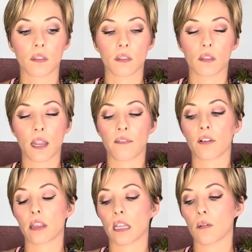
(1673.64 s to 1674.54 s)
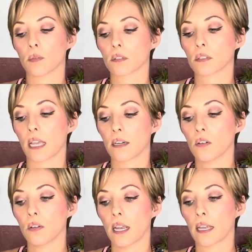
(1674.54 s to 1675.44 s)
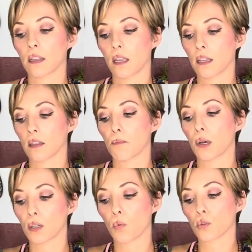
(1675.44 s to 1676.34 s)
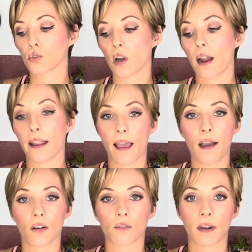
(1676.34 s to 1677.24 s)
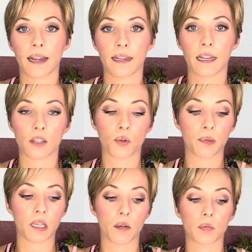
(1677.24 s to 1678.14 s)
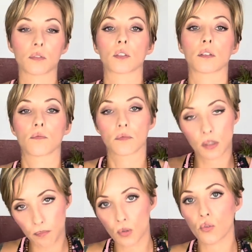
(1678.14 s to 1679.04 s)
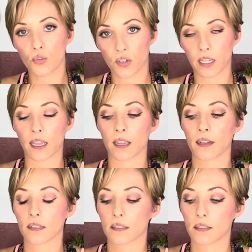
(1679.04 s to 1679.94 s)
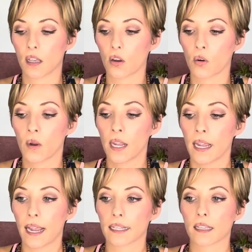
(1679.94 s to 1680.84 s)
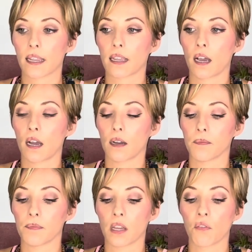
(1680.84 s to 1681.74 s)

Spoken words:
everything will settle and the mud will dry out, right? And you'll be able to move again. So it's like if